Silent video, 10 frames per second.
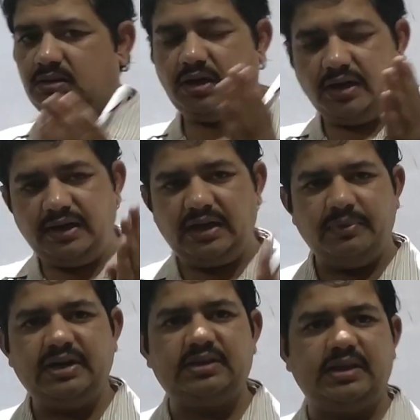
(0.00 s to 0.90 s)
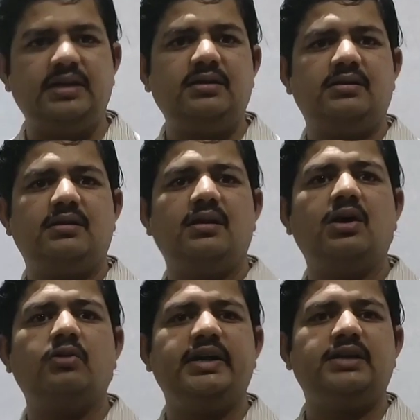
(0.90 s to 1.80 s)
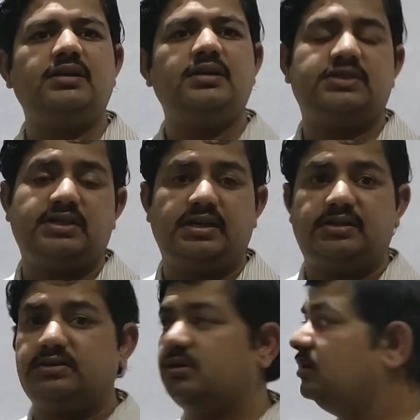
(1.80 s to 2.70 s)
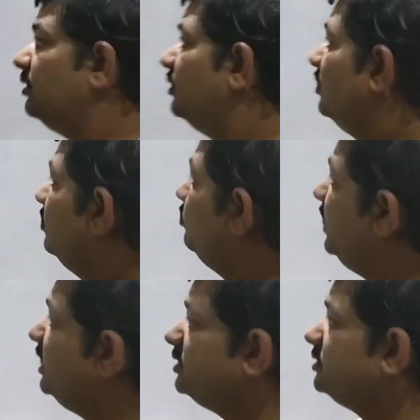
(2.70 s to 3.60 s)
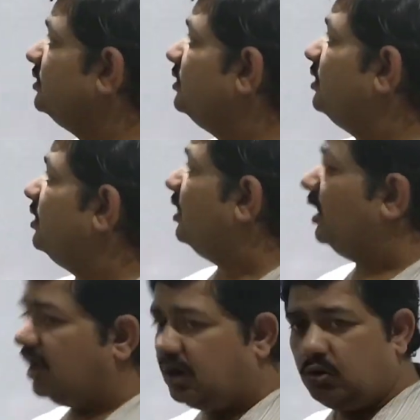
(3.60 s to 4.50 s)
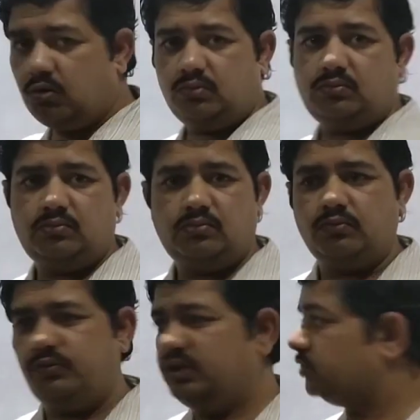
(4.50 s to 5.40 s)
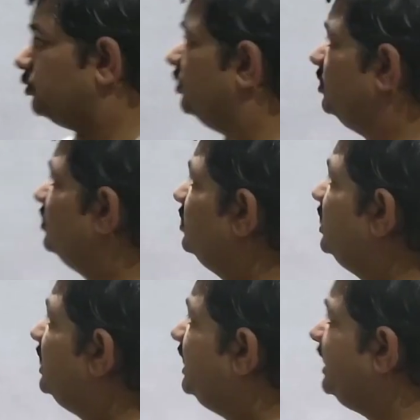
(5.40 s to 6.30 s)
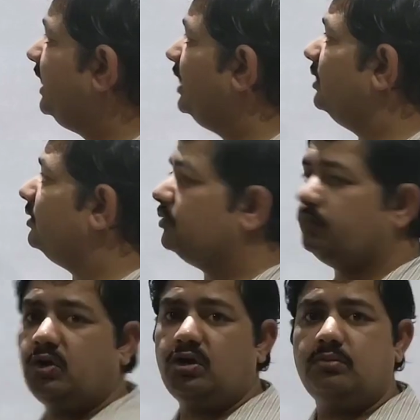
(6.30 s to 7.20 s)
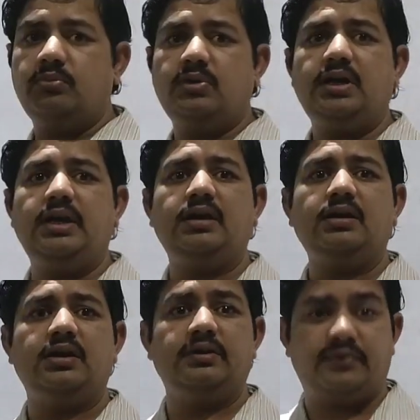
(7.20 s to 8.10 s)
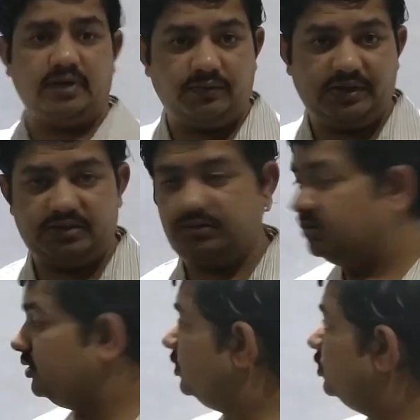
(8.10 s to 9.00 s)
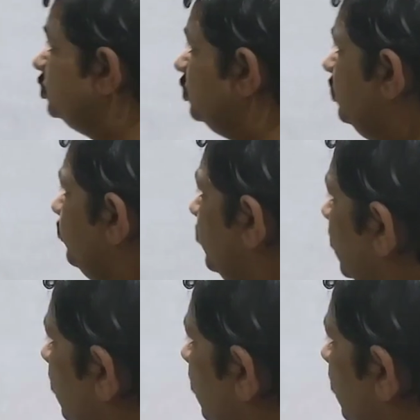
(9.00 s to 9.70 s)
the ultimate thing now it starts, means how we should deal the verb in different ways. So